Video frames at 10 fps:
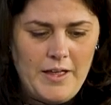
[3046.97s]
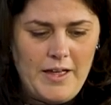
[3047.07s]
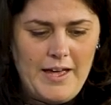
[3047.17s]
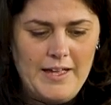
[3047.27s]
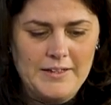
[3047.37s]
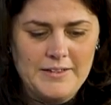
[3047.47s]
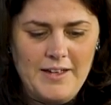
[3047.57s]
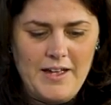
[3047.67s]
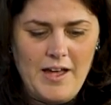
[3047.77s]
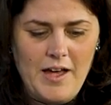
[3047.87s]
And
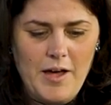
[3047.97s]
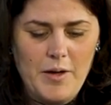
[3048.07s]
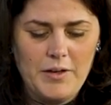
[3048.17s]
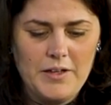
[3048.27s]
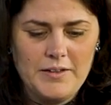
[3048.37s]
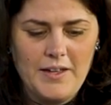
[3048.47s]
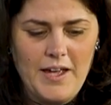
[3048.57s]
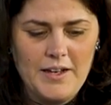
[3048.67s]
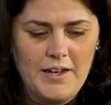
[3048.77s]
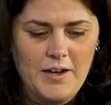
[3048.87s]
uh, in the
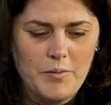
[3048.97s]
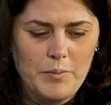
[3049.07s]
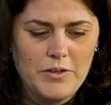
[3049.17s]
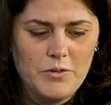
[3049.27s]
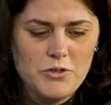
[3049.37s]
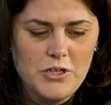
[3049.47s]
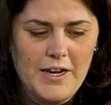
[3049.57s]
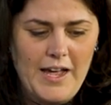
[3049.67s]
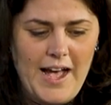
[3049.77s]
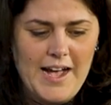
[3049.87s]
end here, we
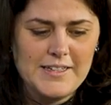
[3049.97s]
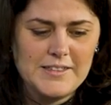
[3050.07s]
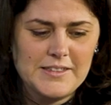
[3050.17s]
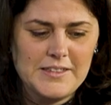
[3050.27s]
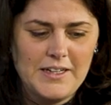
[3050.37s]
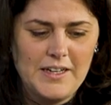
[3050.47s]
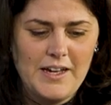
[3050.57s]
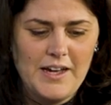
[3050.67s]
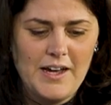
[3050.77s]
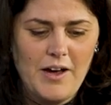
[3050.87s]
usually ask
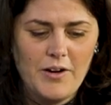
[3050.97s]
uh,